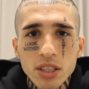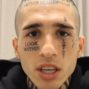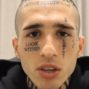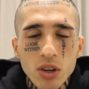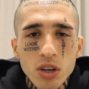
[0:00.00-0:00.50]

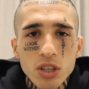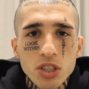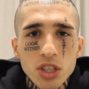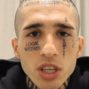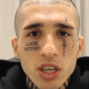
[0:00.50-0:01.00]

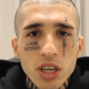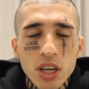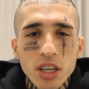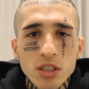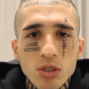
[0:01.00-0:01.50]
Technology
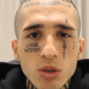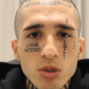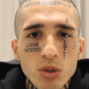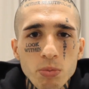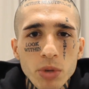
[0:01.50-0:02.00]
and
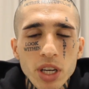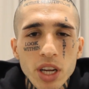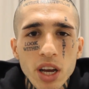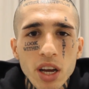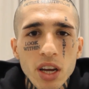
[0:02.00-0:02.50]
social
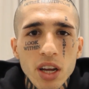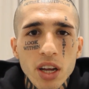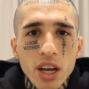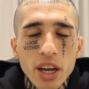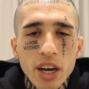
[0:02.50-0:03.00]
media
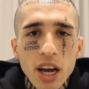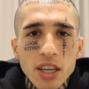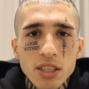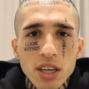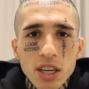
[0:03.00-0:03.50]
and
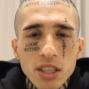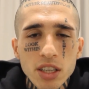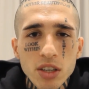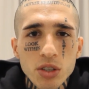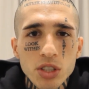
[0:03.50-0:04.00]

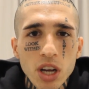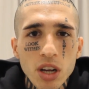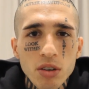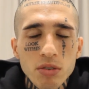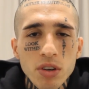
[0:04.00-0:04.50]
isolating
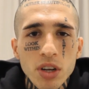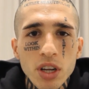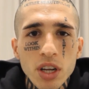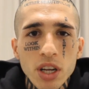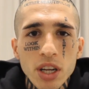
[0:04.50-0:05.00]
yourself,
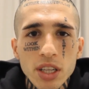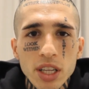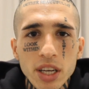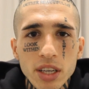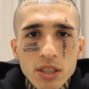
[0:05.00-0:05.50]

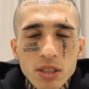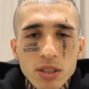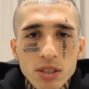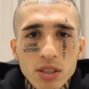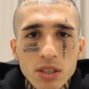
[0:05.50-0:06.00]
that
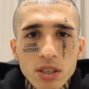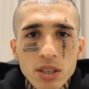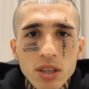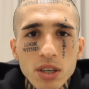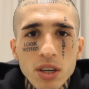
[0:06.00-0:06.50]
is
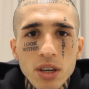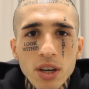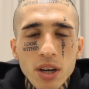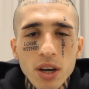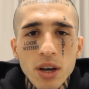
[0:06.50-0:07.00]

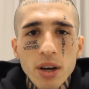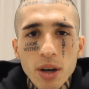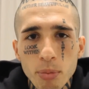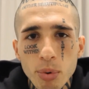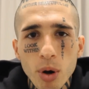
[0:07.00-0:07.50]

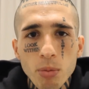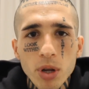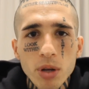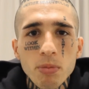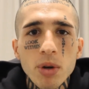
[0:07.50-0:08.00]
a
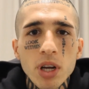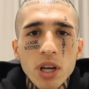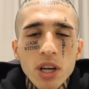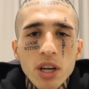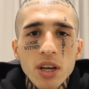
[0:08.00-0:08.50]
problem.
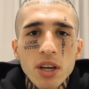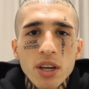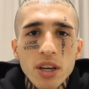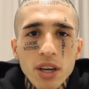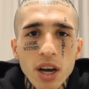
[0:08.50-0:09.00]

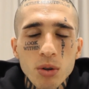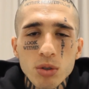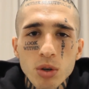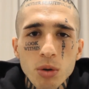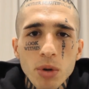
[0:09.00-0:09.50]
I
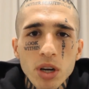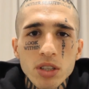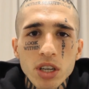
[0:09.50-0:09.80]
will talk about